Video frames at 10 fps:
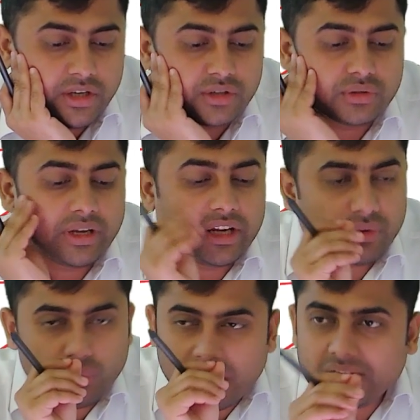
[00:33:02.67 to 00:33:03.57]
So
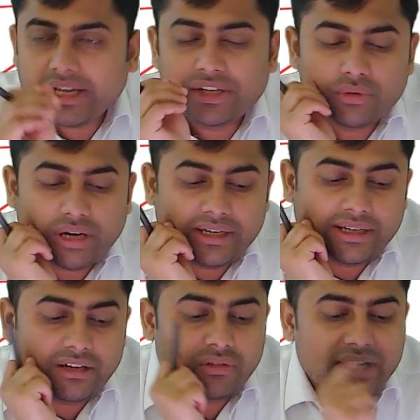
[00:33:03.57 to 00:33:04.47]
in one line you can
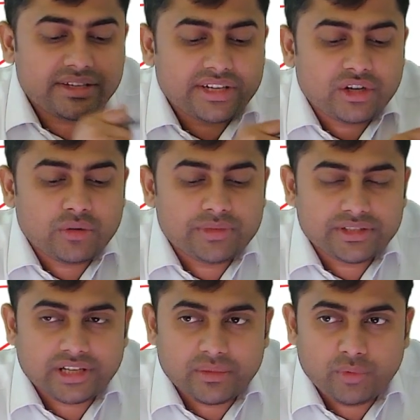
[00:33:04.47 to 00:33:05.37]
tell why string objects
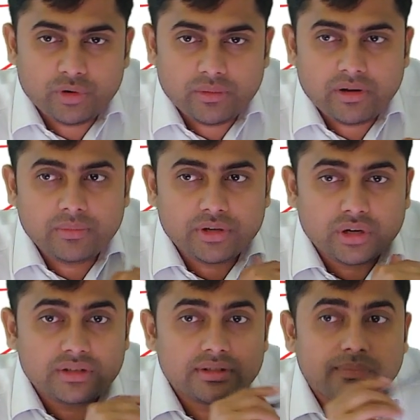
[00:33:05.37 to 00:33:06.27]
are immutable,
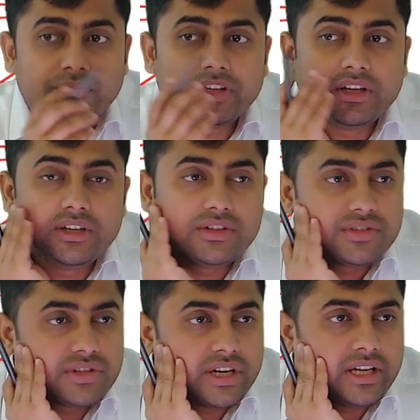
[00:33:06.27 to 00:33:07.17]
because
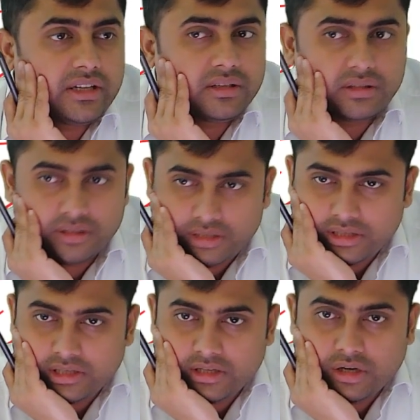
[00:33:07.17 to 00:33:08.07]
string
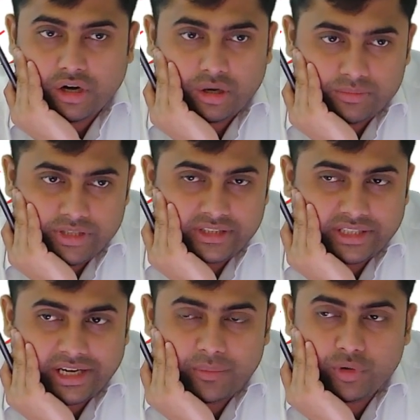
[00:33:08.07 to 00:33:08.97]
objects
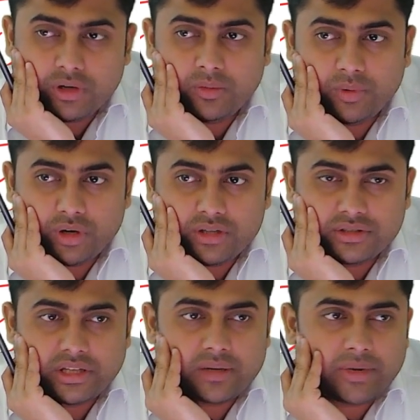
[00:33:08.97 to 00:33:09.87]
are immutable because
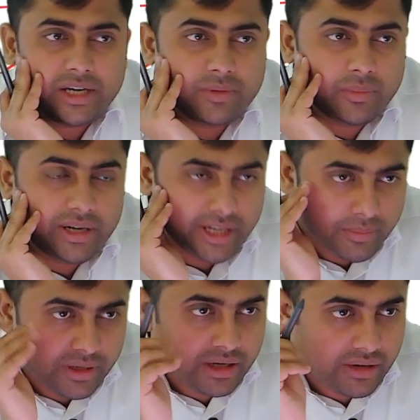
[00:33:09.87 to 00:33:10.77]
there might be
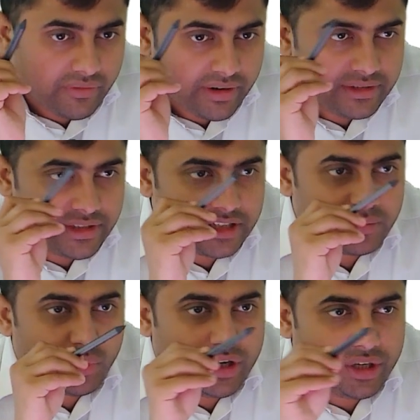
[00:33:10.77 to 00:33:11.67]
multiple references
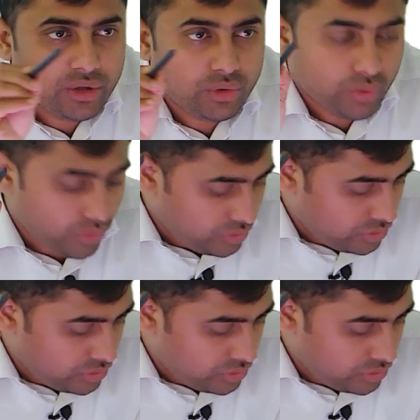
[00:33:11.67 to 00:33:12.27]
pointing to